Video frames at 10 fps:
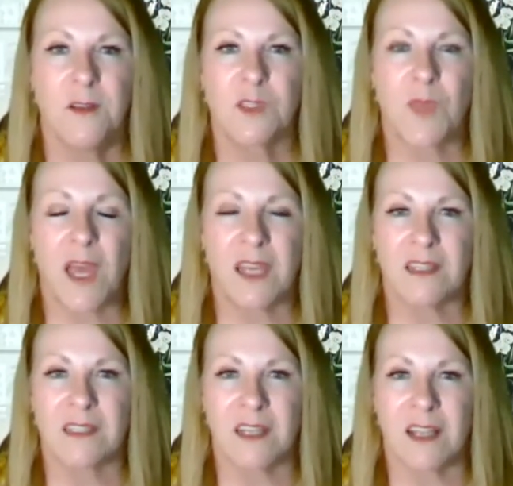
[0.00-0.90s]
So that
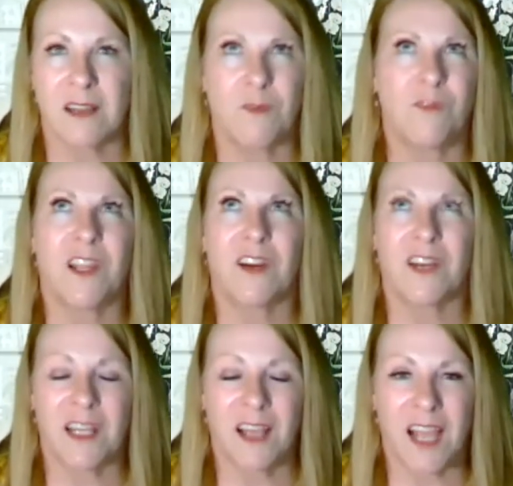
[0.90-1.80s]
is a
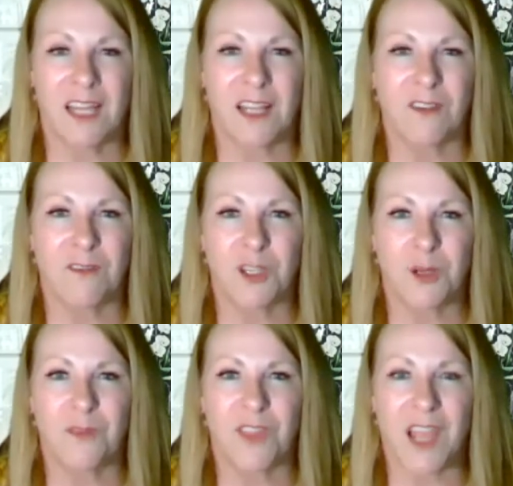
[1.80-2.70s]
very high level
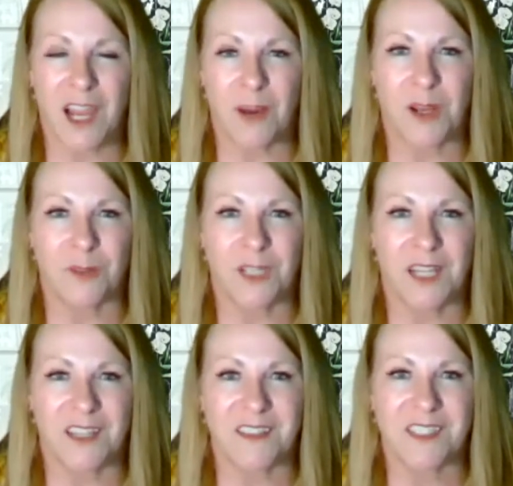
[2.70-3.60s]
view of the IRA-owned
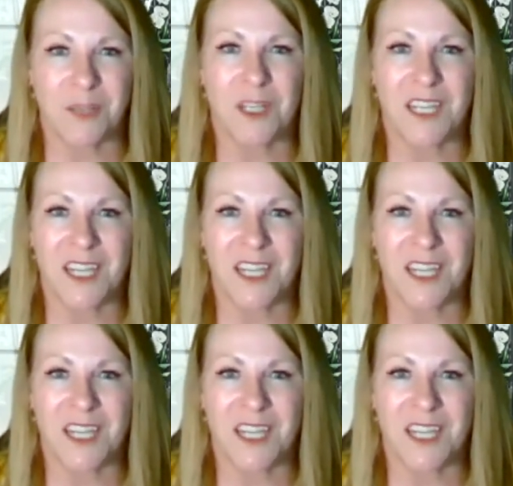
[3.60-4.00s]
LLC.